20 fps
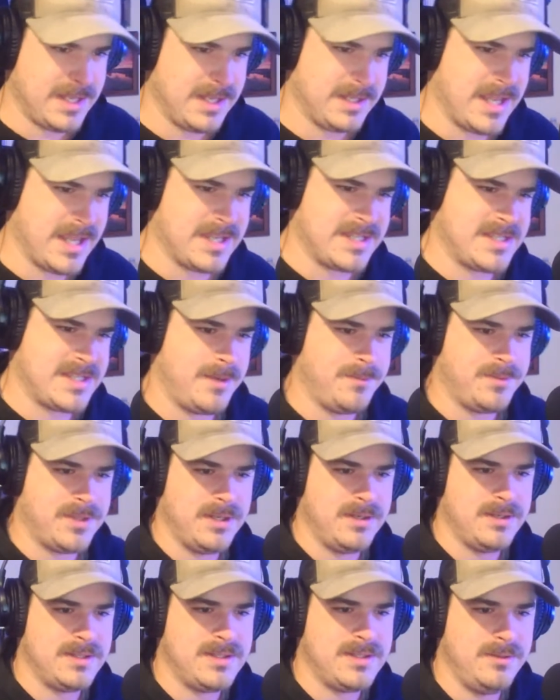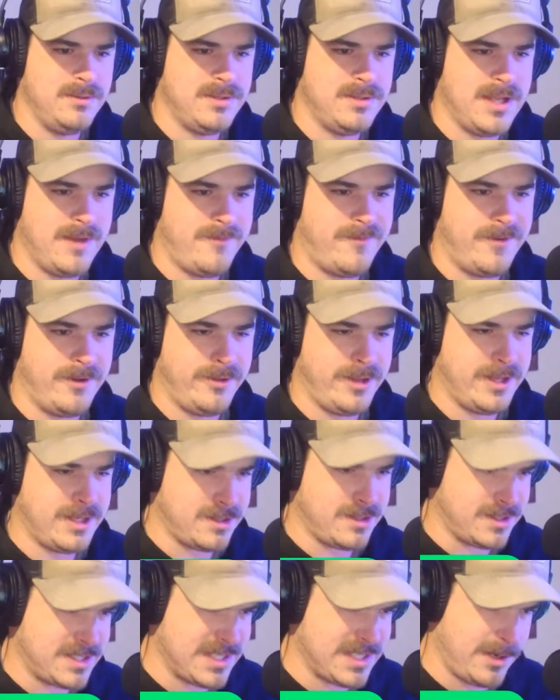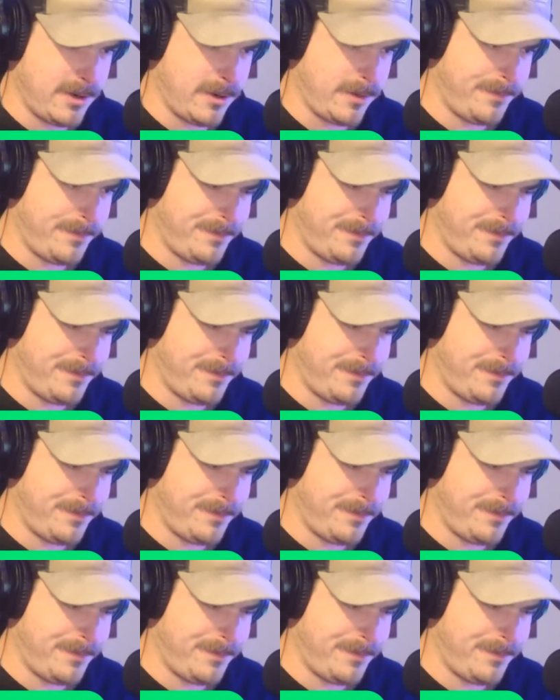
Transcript: think that's something to definitely consider.